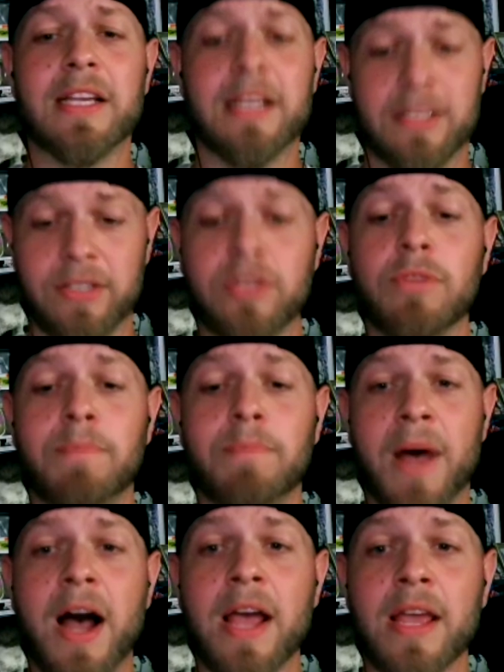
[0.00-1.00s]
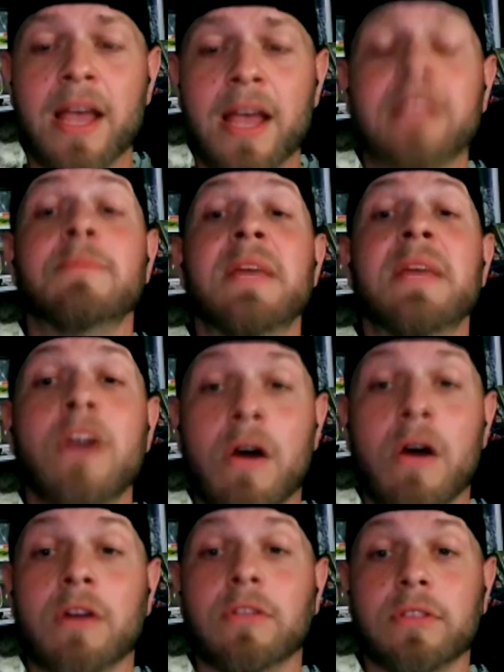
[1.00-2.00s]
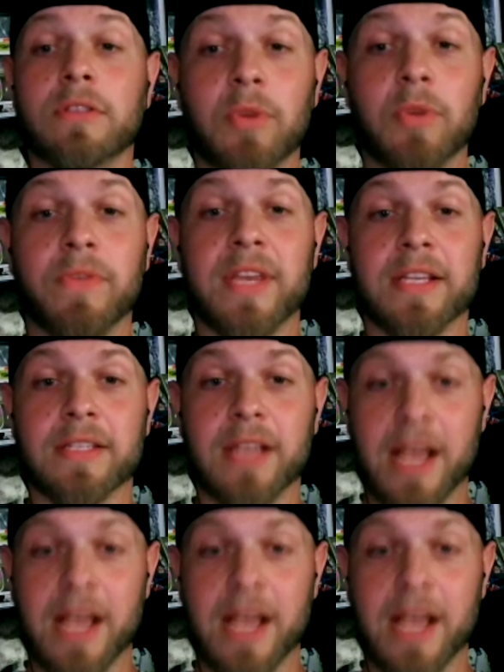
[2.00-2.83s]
is to buy as many Arnold movies